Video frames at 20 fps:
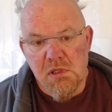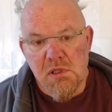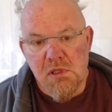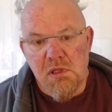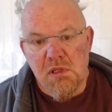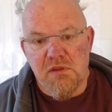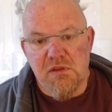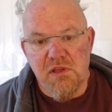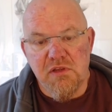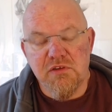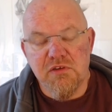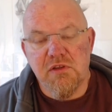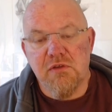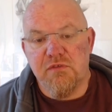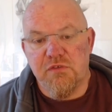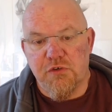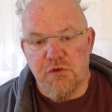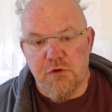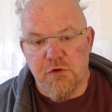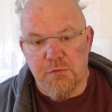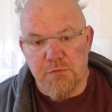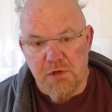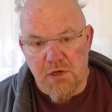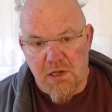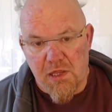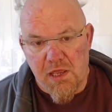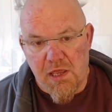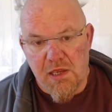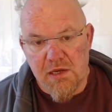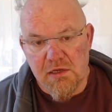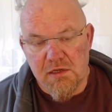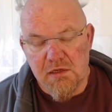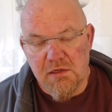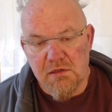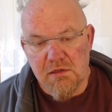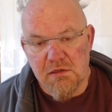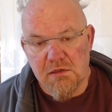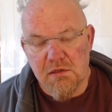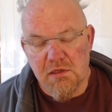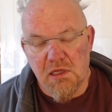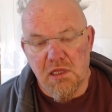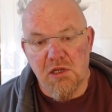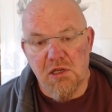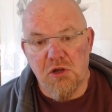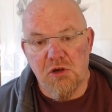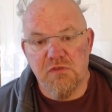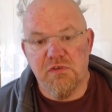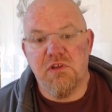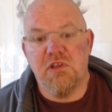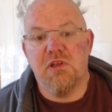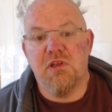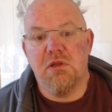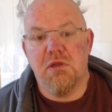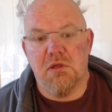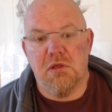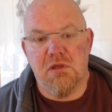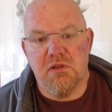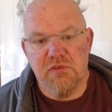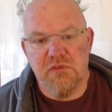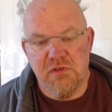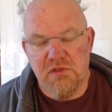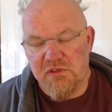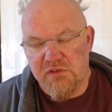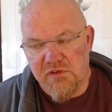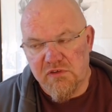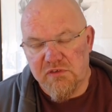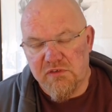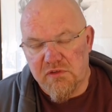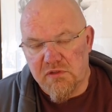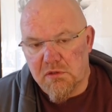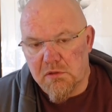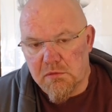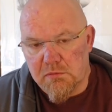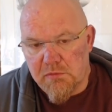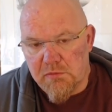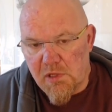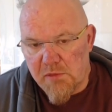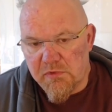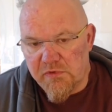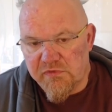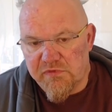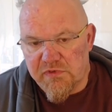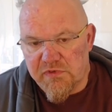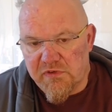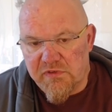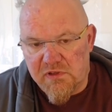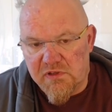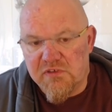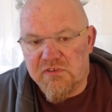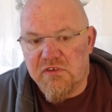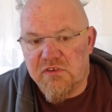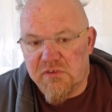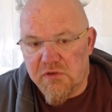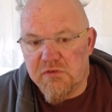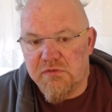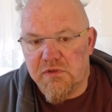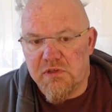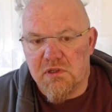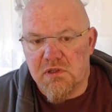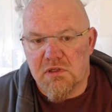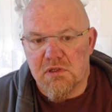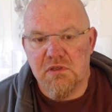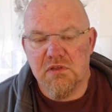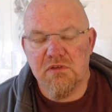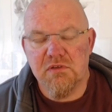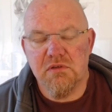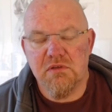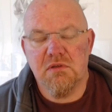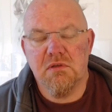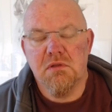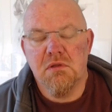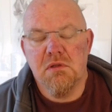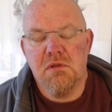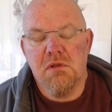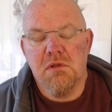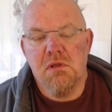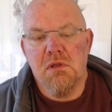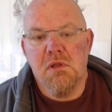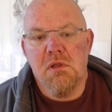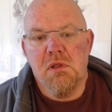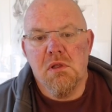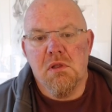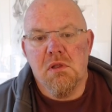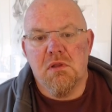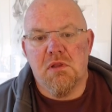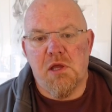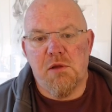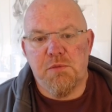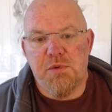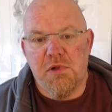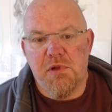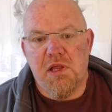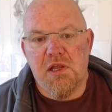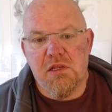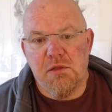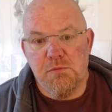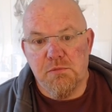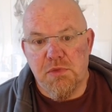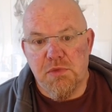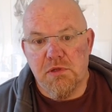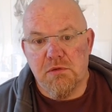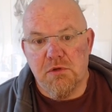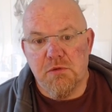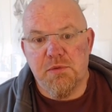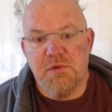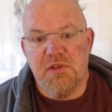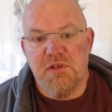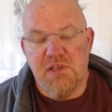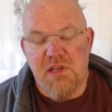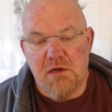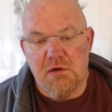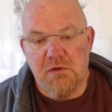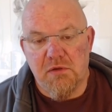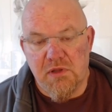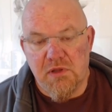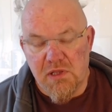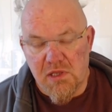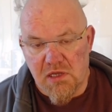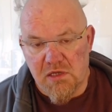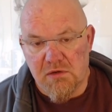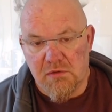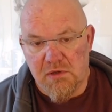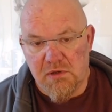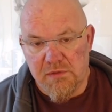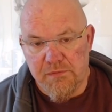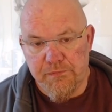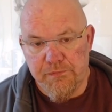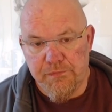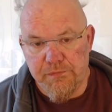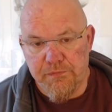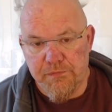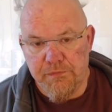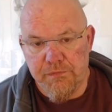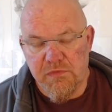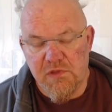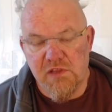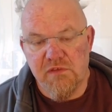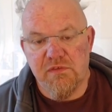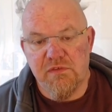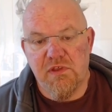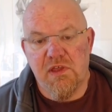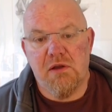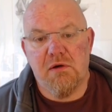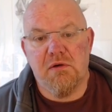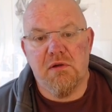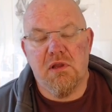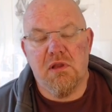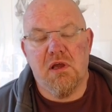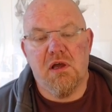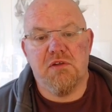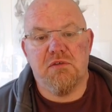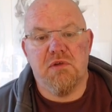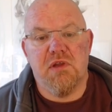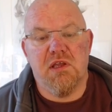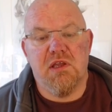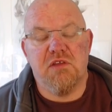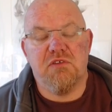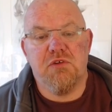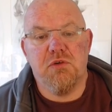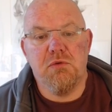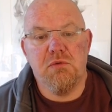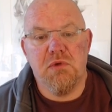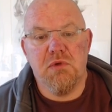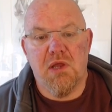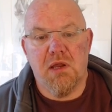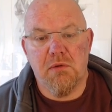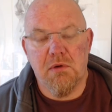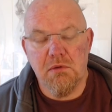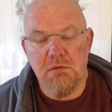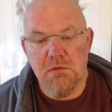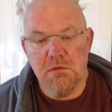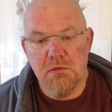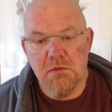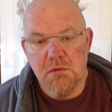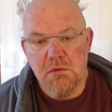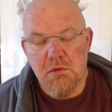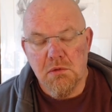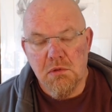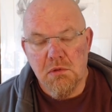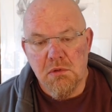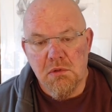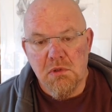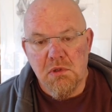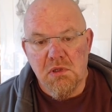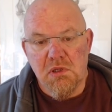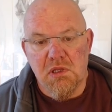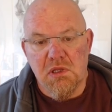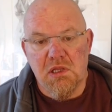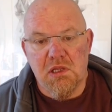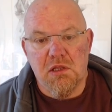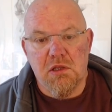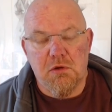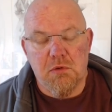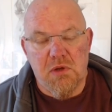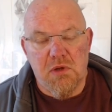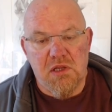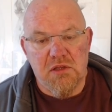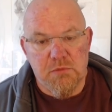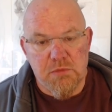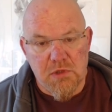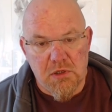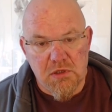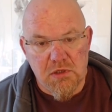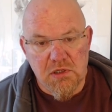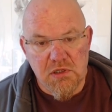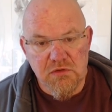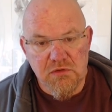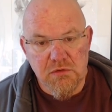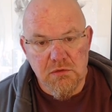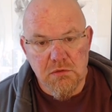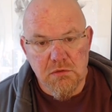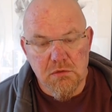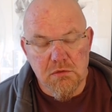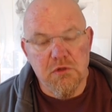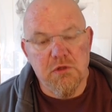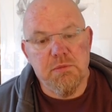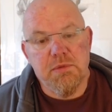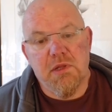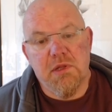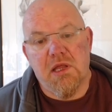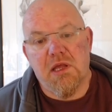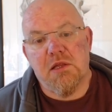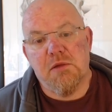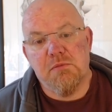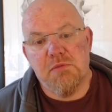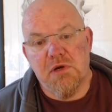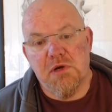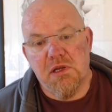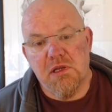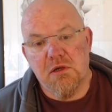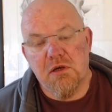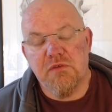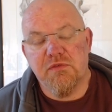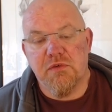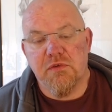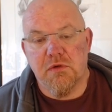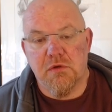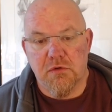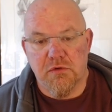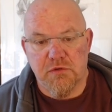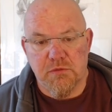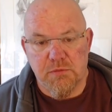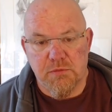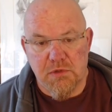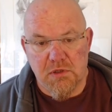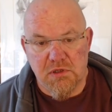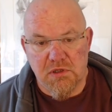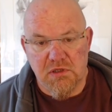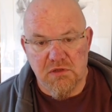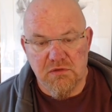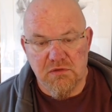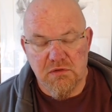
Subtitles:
This can form plaque, and over years, and this isn't a monthly thing, this is over years, that plaque can build up and narrow the artery. If the artery gets too narrow, it can create a blockage, or the plaque can break off and cause a blockage.